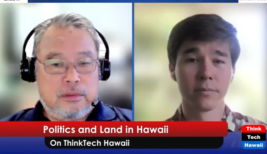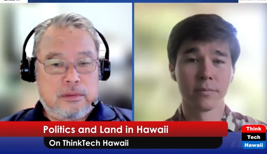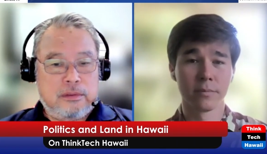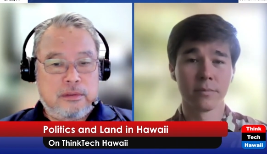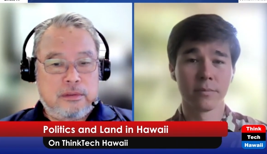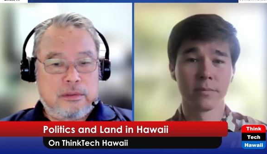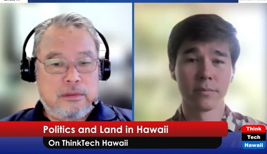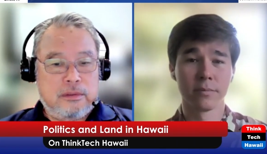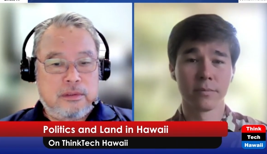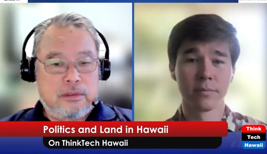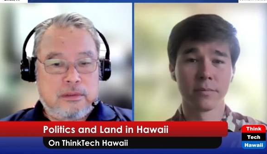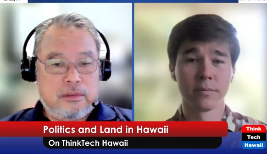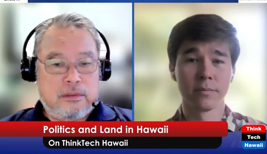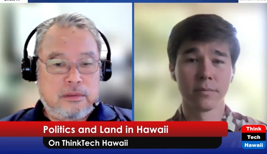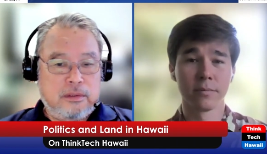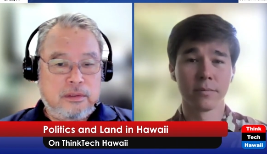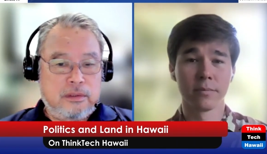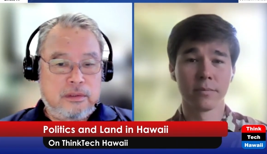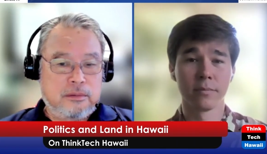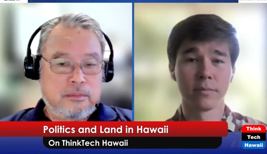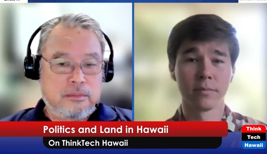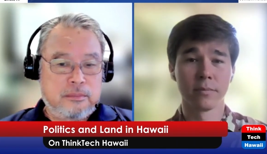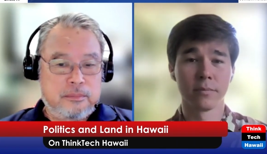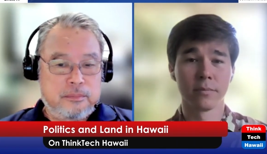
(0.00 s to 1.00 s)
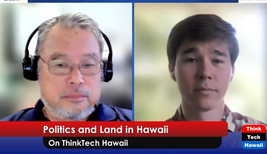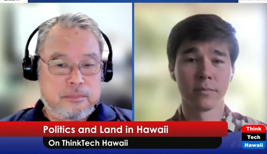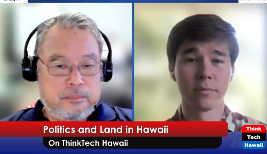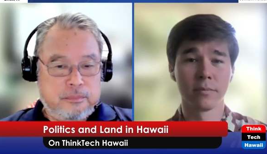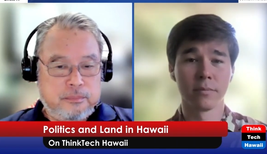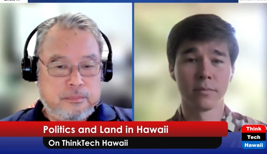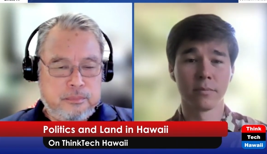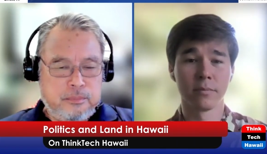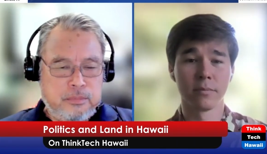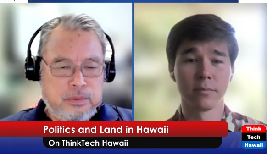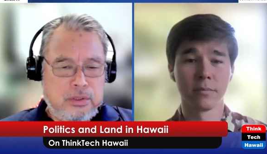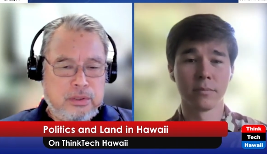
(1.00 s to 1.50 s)
Speaker 1: I think that that
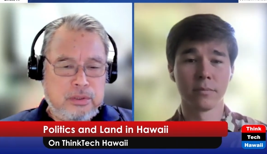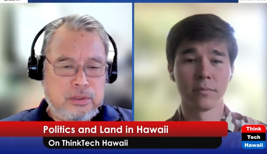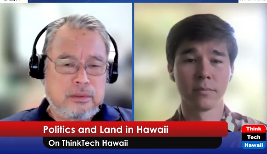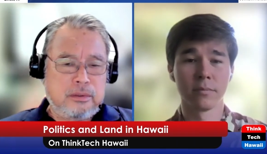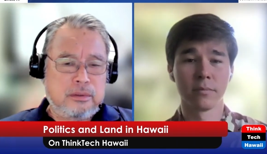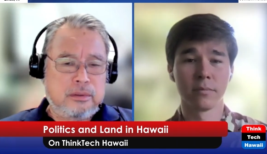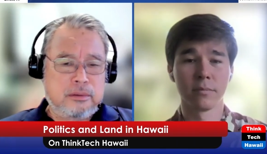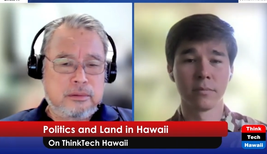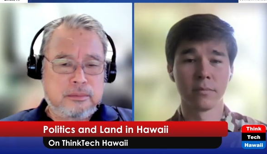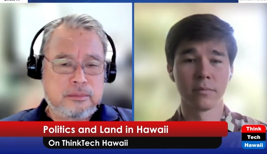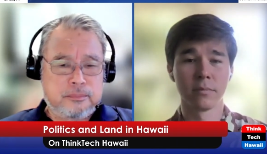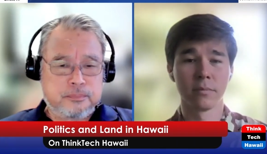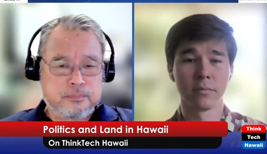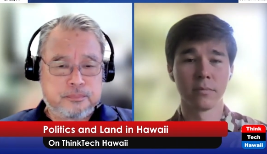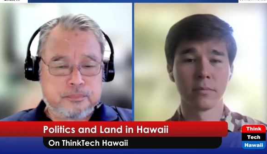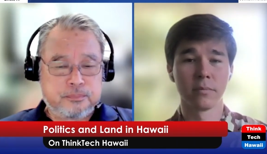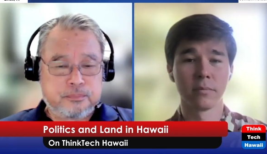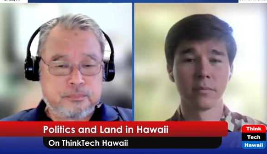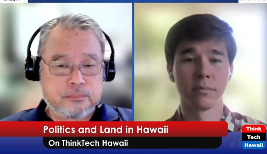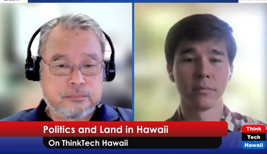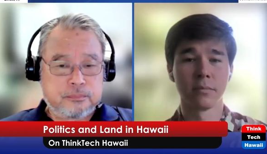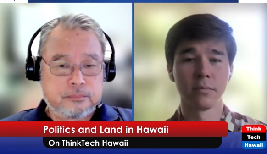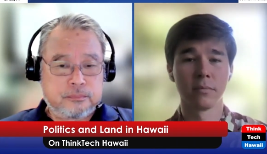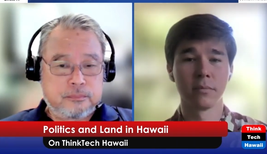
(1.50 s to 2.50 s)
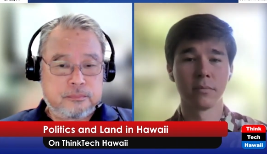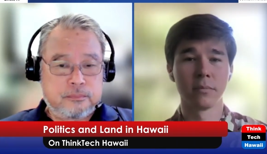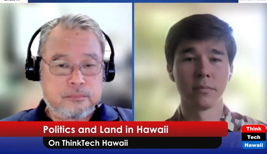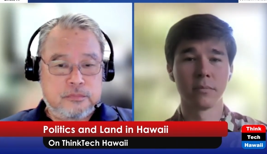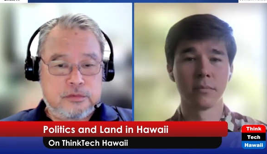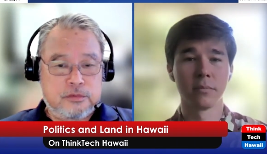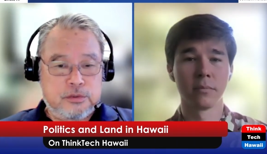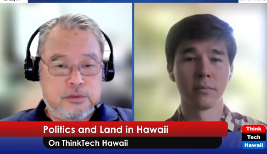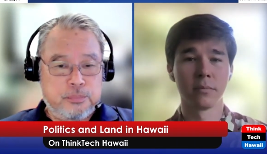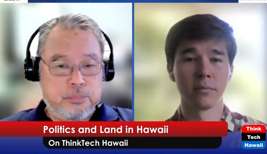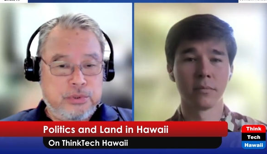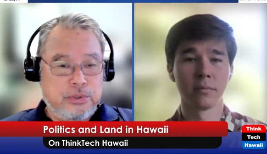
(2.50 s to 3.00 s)
model
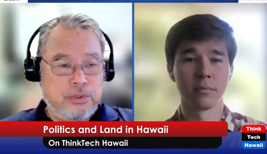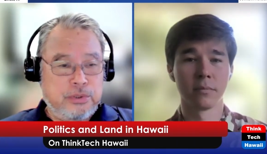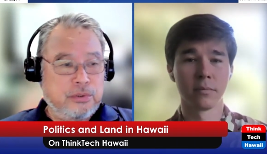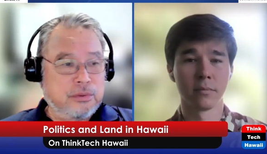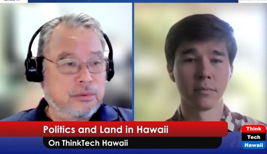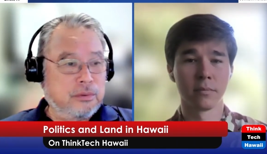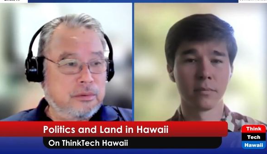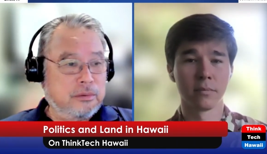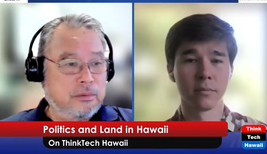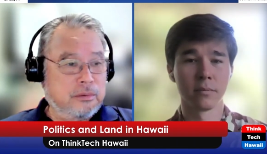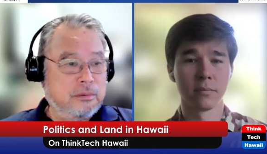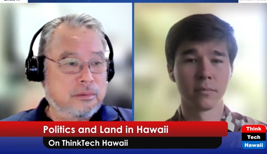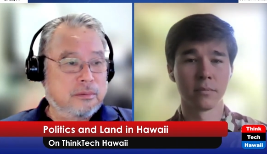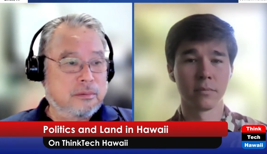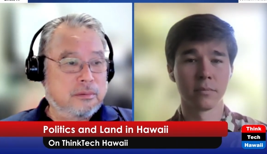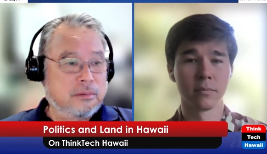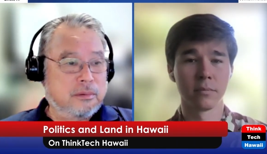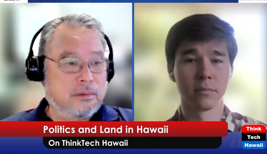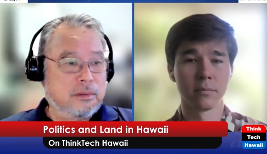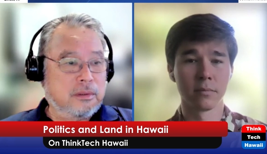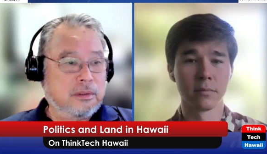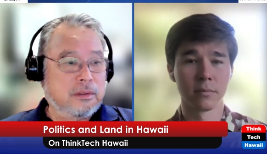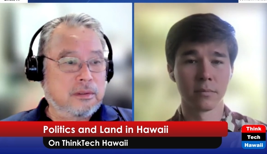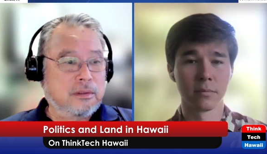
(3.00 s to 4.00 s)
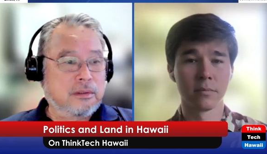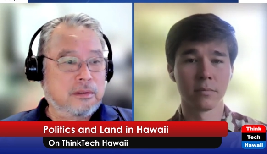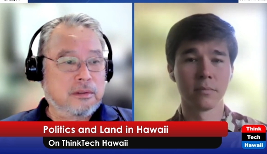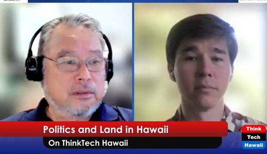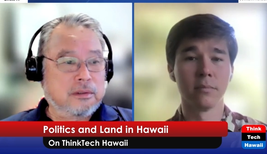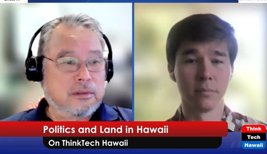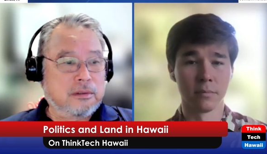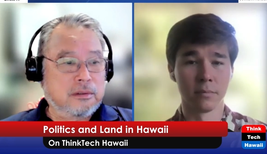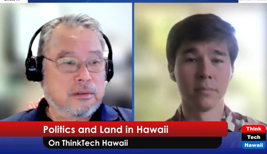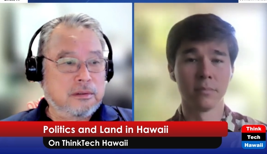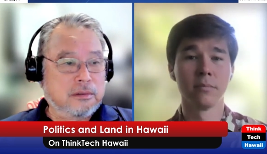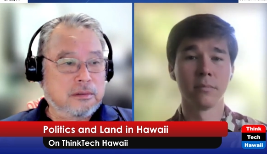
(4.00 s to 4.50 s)
is pretty good, and
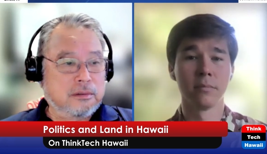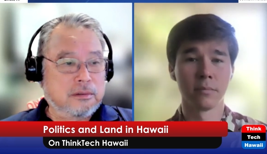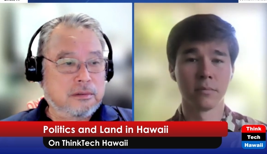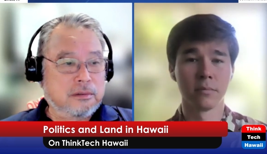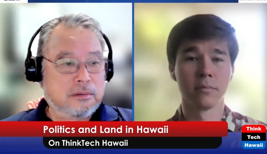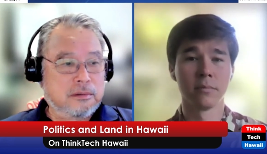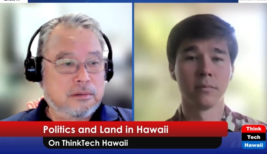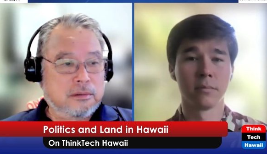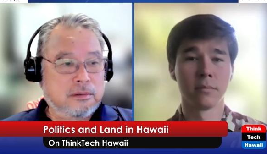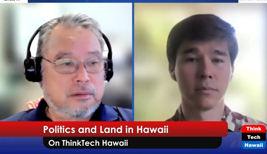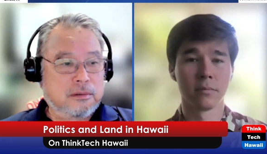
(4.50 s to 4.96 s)
that